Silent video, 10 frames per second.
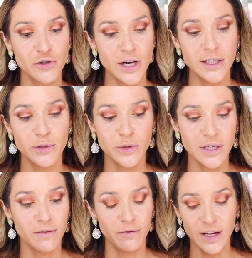
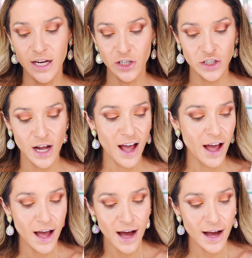Translucent Finish.
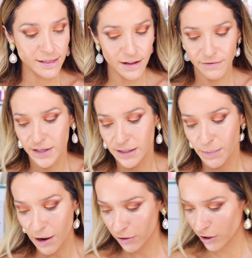I love this
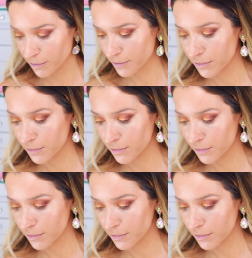powder.